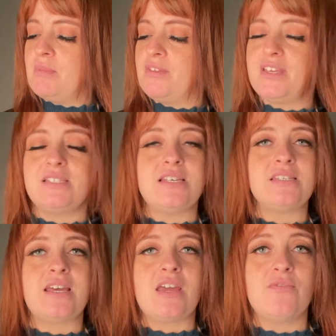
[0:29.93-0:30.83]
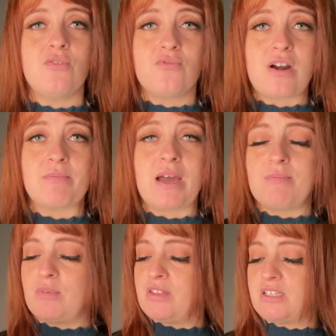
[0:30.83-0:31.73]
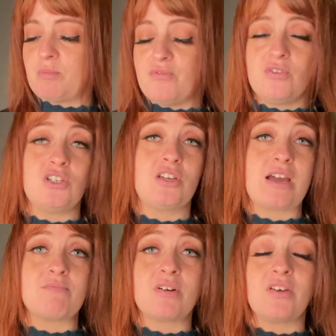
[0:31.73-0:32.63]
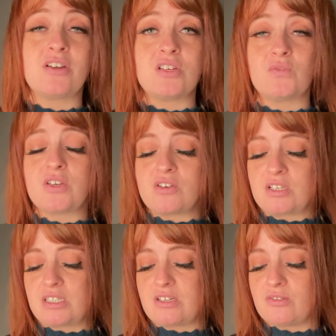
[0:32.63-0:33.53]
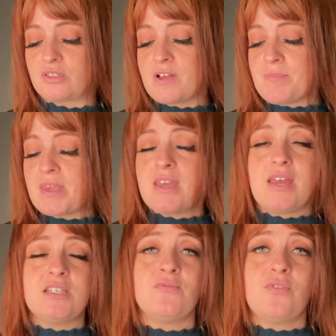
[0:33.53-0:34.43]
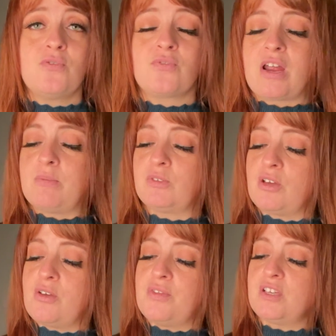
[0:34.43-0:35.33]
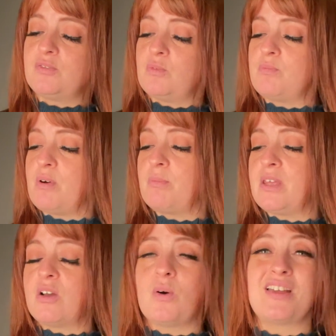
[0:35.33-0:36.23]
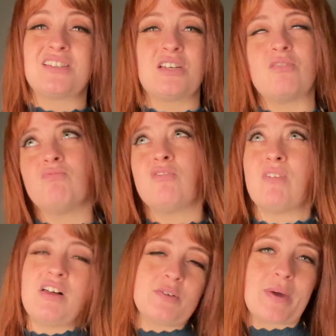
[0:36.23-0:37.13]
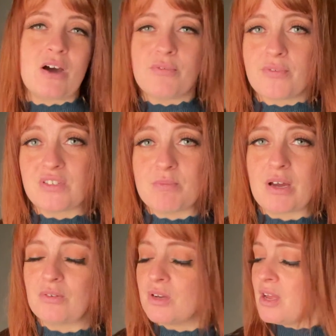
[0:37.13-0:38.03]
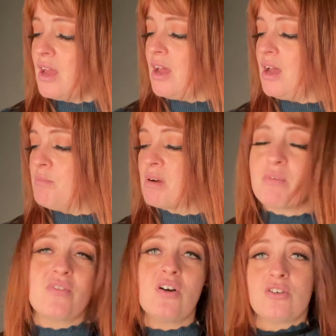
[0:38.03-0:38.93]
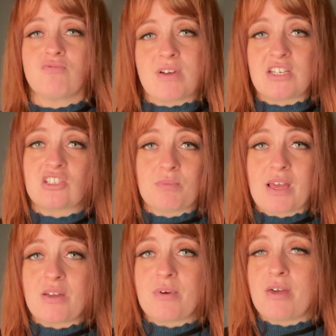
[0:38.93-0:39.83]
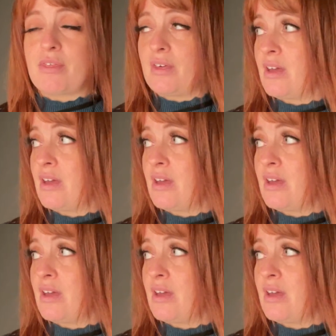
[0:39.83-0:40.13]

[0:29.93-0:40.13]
This isn't a full frame camera, this is my Fuji camera that I use for unit stills. It isn't full frame, so this would probably equate to around about a 50mm. But we've got a good range to play with.